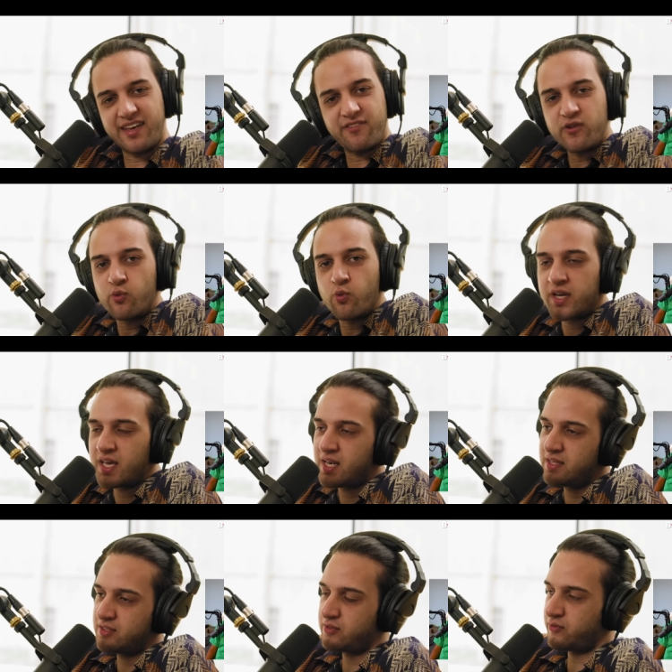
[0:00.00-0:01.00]
if you want to get
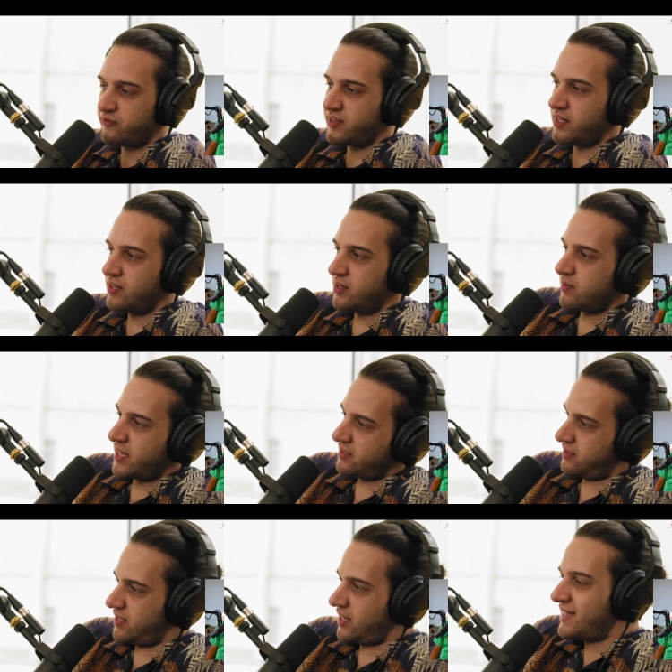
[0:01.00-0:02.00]
into fandom,
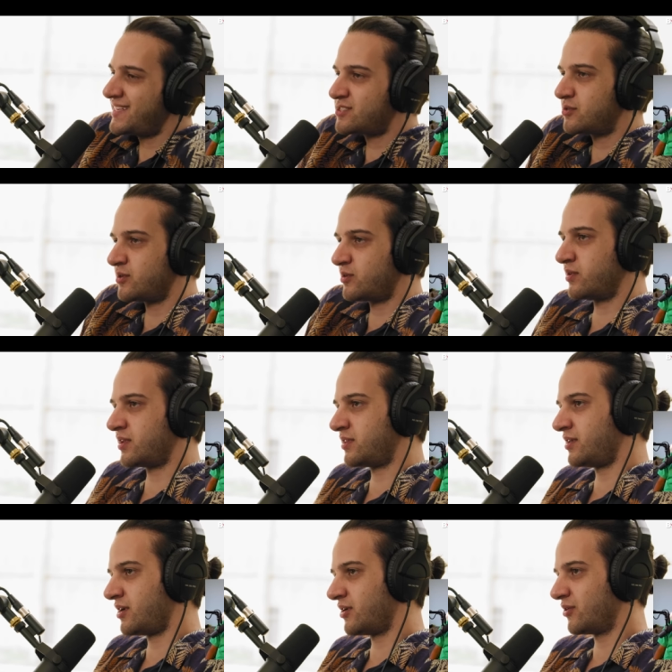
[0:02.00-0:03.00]
like, at least do it
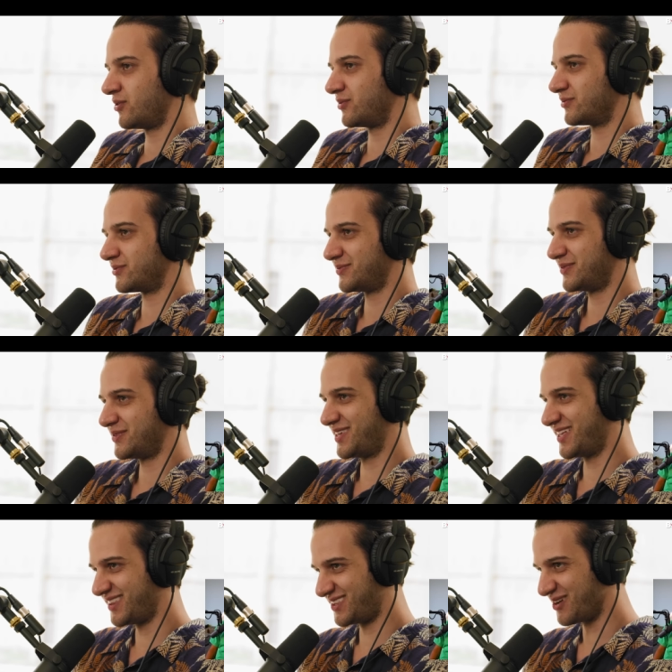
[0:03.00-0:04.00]
with, you know,
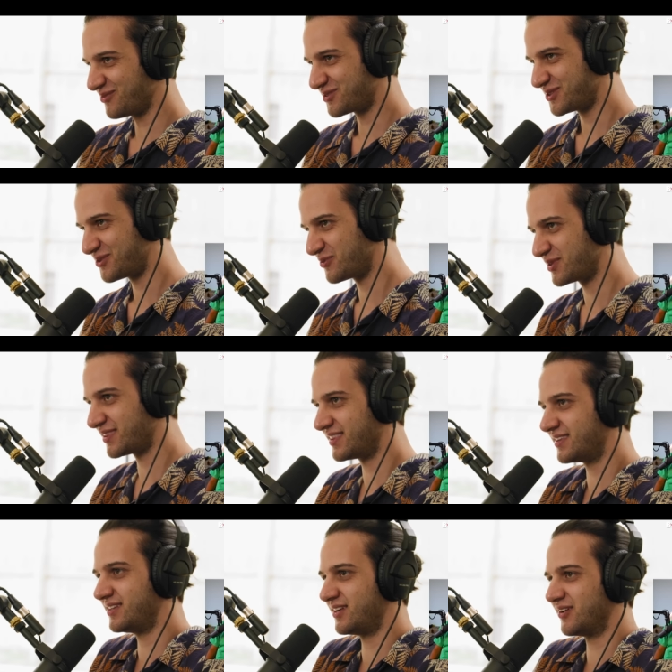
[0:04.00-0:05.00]
don't do it with,
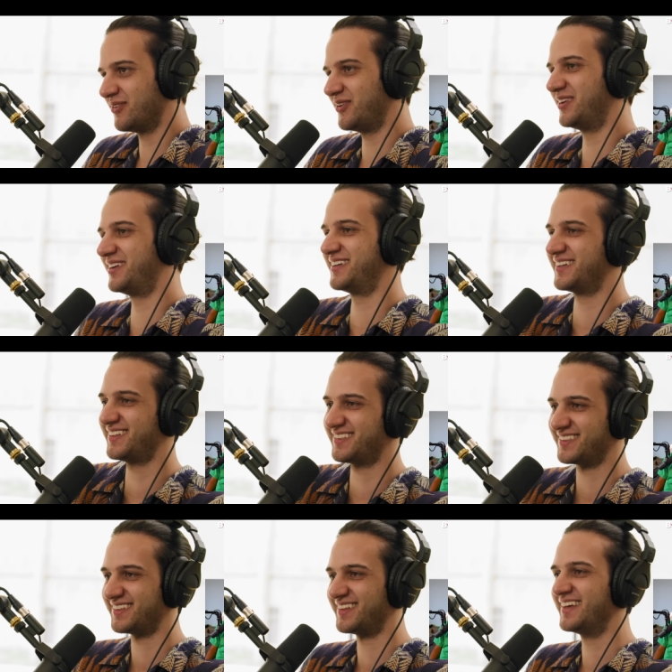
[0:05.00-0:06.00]
you know.
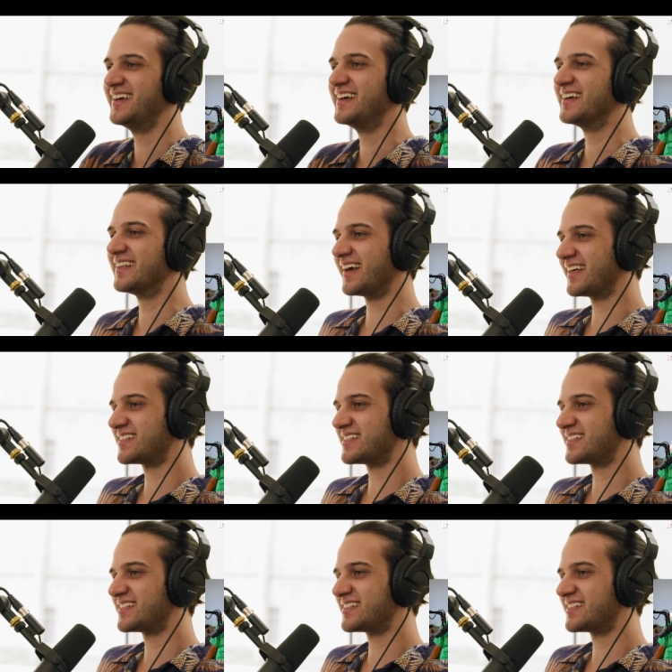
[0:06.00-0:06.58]
Like,